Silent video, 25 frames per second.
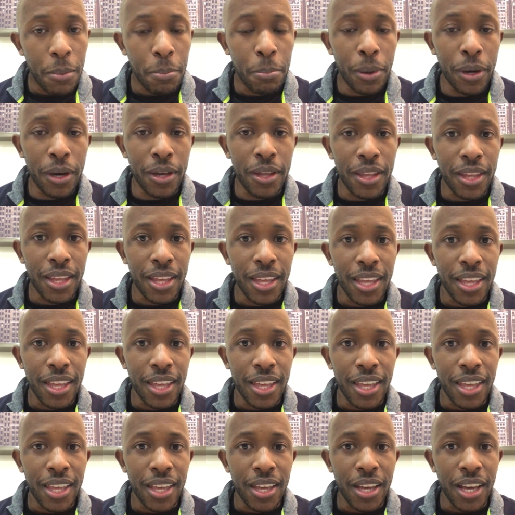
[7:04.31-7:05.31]
But
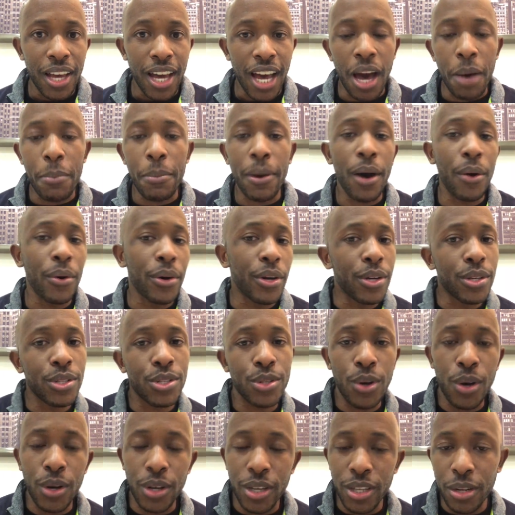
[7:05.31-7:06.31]
I'm out here
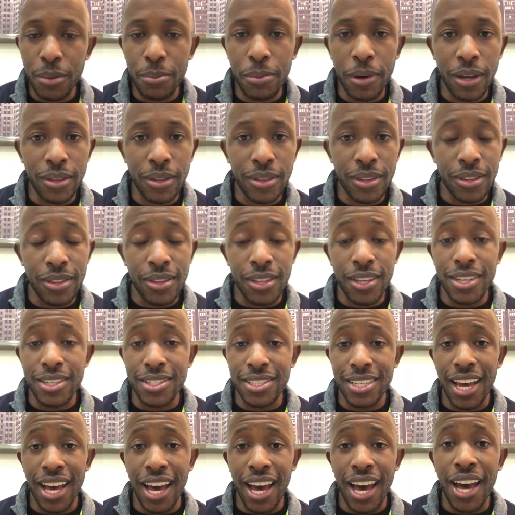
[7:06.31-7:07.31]
talking about the things
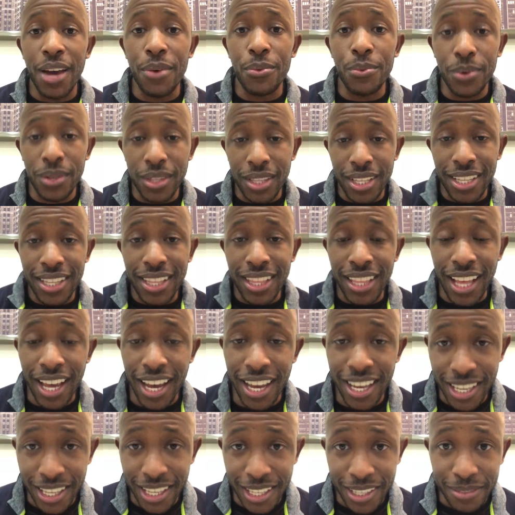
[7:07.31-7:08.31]
that I really
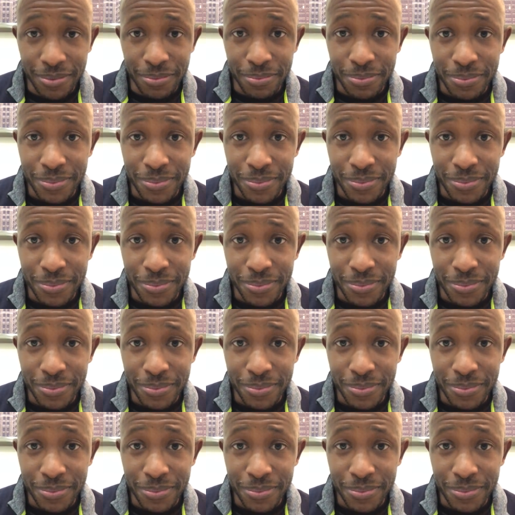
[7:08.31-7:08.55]
like,